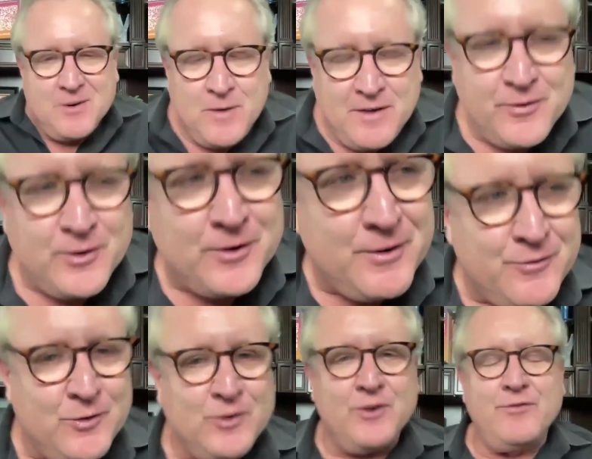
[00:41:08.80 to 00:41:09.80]
everyone for
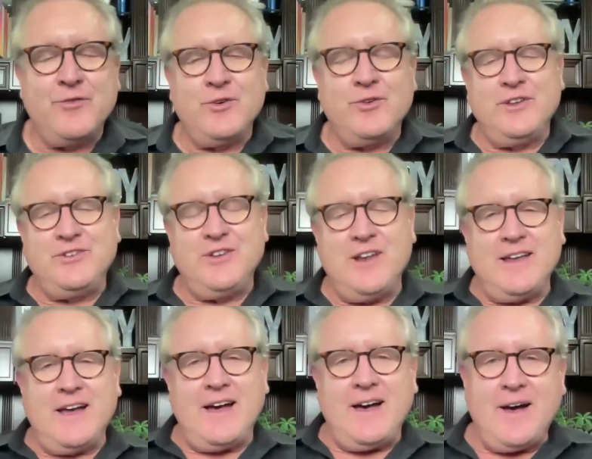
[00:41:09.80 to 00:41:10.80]

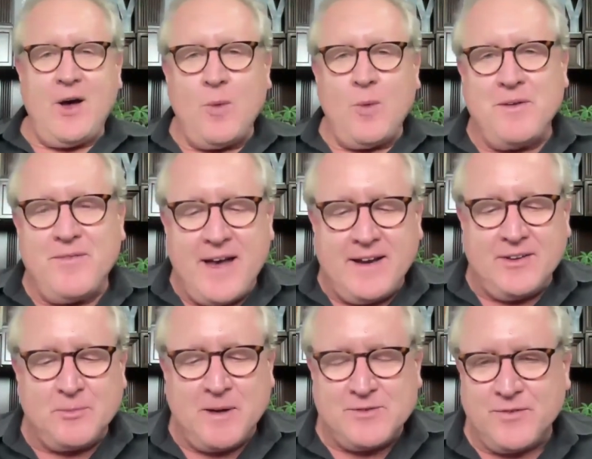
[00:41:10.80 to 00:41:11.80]
listening. I hope you've had
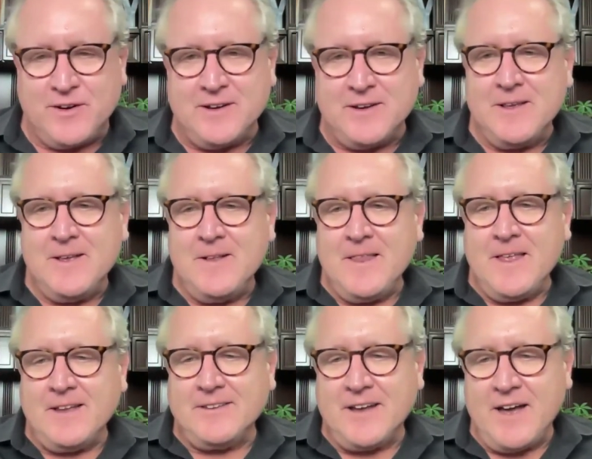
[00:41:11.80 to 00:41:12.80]
as much fun
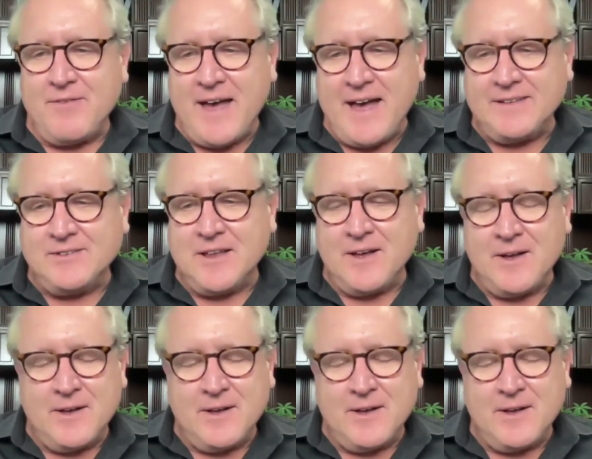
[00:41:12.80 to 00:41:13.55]
as I've had